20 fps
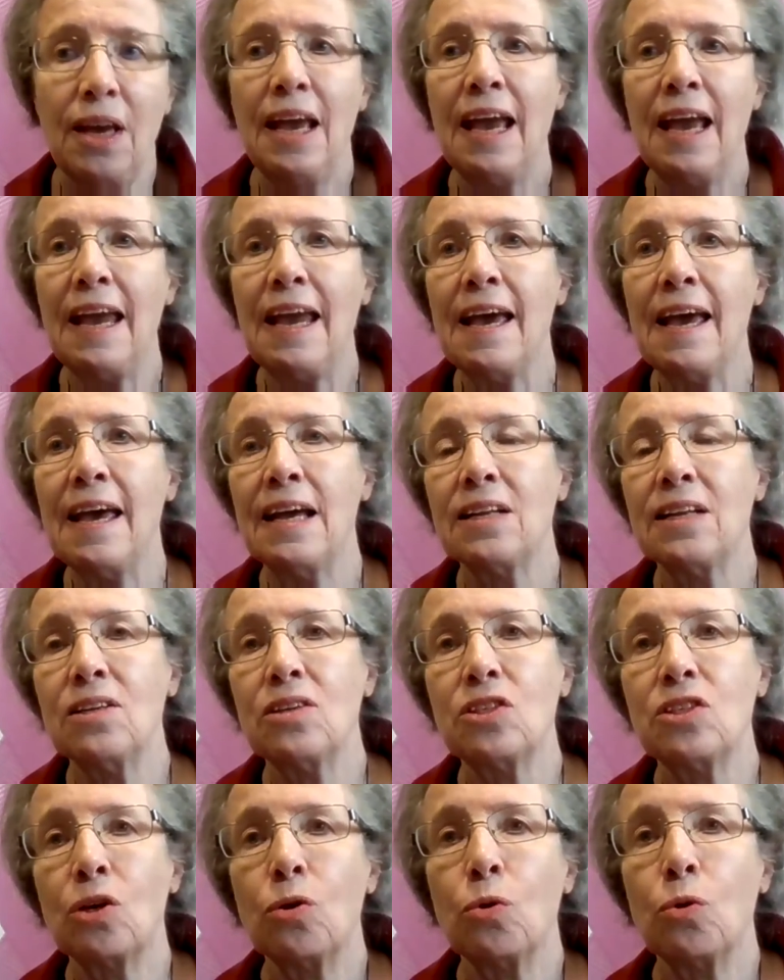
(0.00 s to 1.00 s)
And
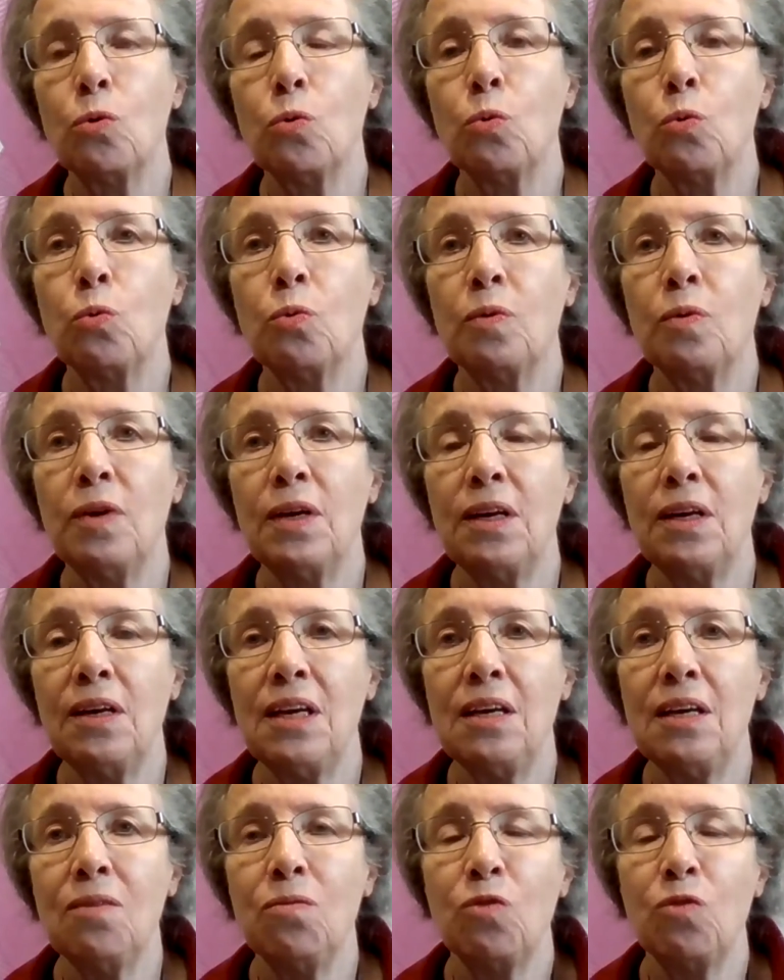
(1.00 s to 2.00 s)
so
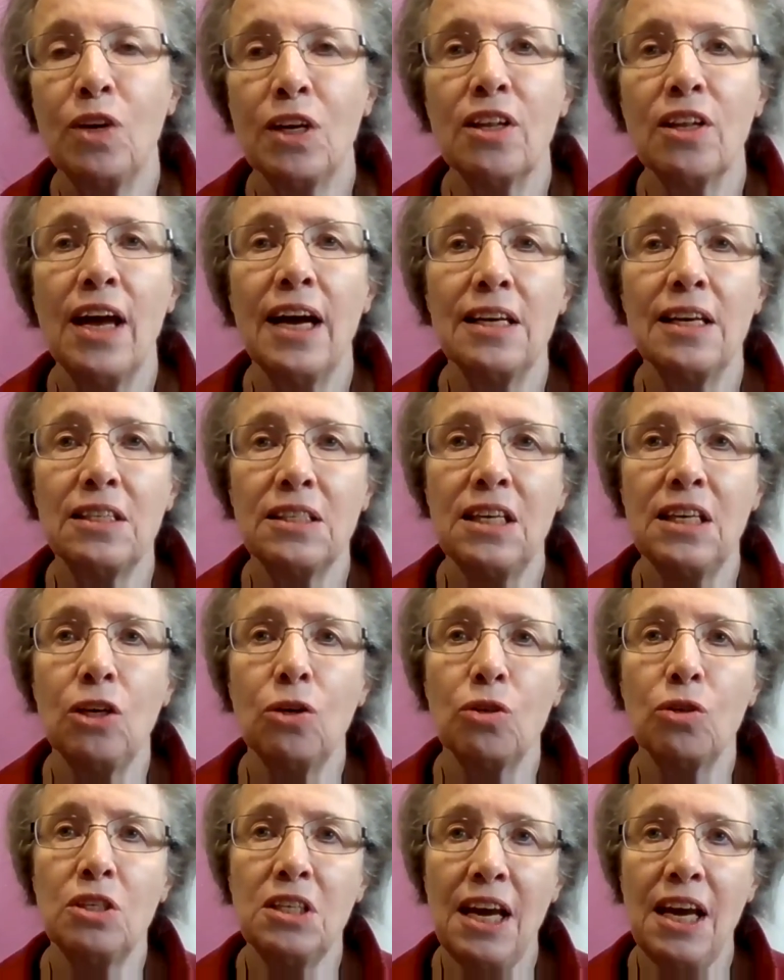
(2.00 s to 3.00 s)
he realized he
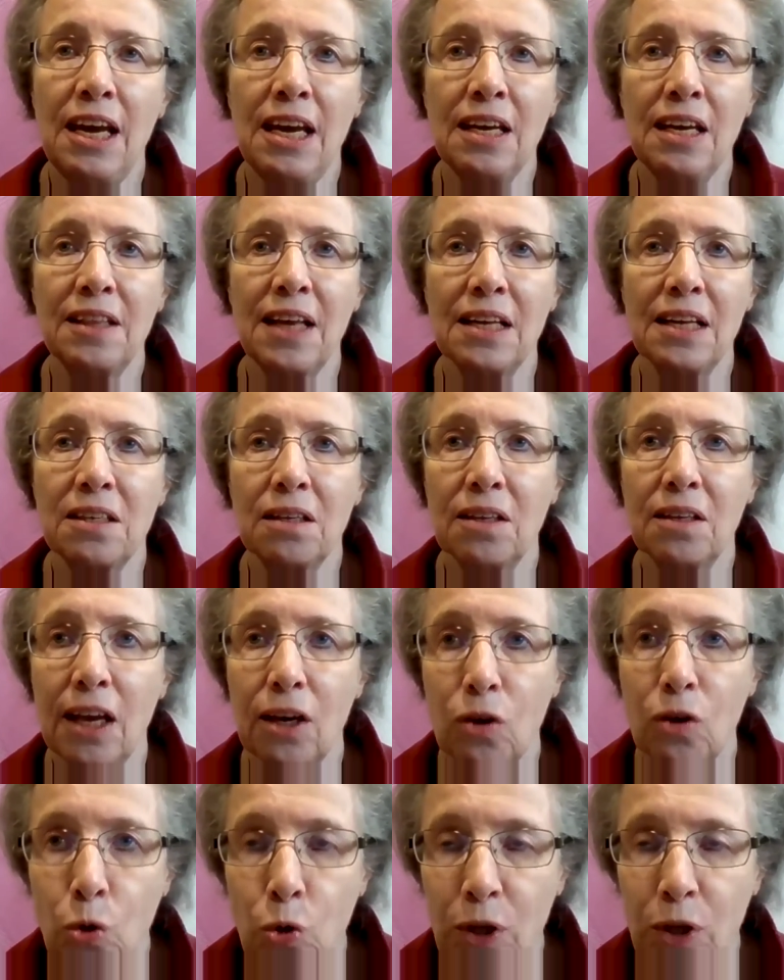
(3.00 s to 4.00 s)
could take
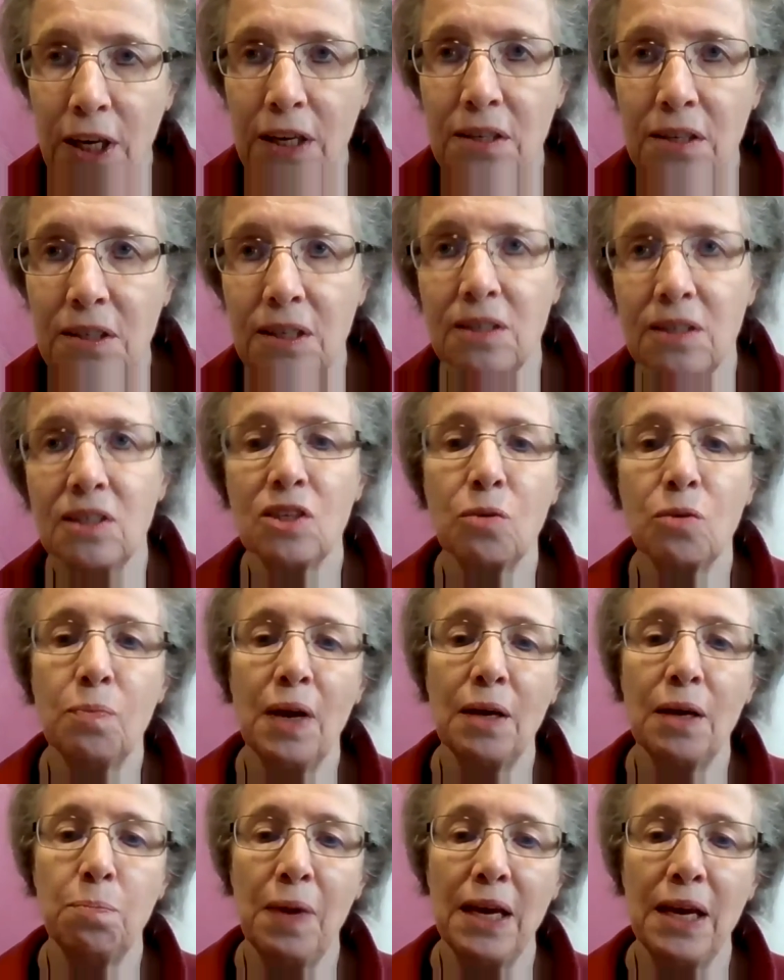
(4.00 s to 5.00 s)
that cooling system
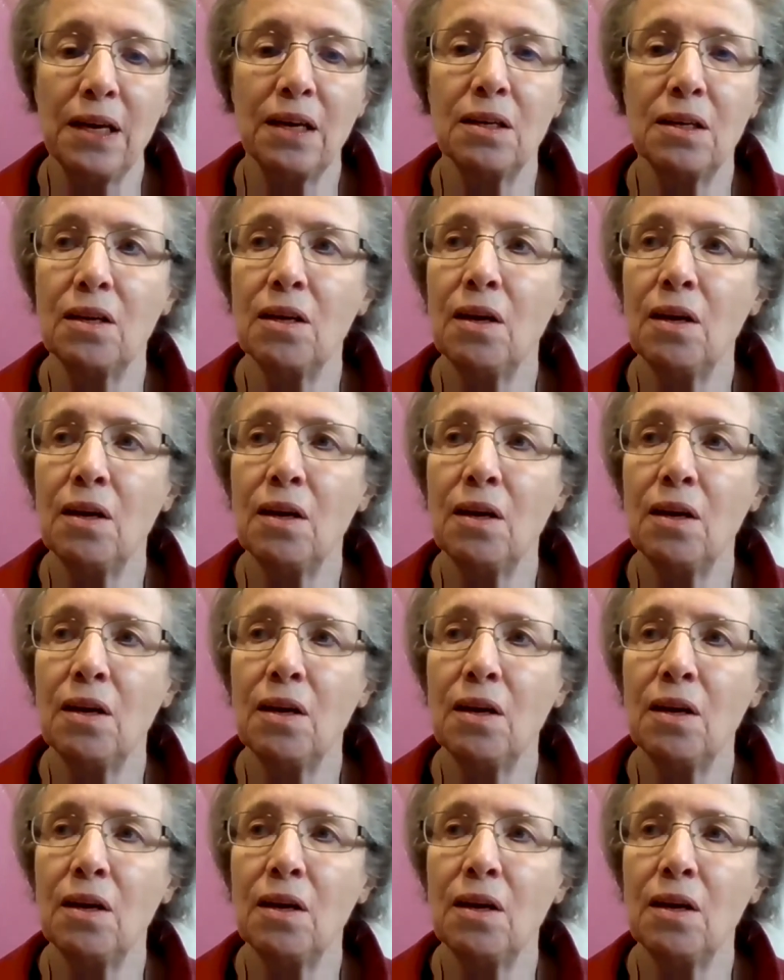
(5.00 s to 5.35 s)
and make it